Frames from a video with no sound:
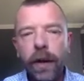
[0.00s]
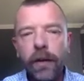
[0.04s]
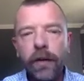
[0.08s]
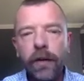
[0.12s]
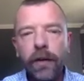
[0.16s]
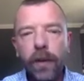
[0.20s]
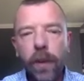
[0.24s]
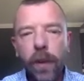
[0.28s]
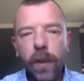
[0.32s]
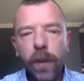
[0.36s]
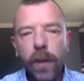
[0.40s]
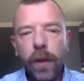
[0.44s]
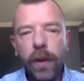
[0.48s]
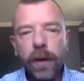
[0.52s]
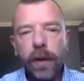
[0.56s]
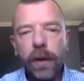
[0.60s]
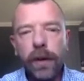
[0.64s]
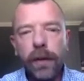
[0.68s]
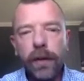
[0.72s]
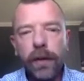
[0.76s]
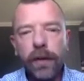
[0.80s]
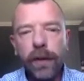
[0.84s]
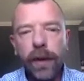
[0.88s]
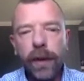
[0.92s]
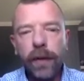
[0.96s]
So we build a
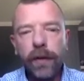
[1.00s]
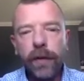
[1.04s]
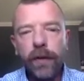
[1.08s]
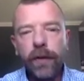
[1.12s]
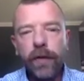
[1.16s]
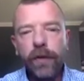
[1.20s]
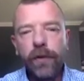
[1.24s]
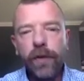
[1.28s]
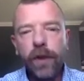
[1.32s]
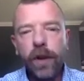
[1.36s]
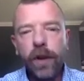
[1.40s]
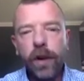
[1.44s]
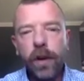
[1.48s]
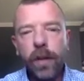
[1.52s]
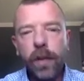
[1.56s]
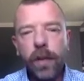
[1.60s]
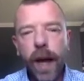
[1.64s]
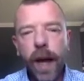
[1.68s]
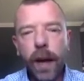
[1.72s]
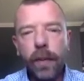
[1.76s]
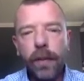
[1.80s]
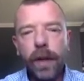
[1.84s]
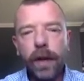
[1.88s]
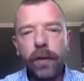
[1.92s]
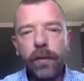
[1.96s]
consensus genome map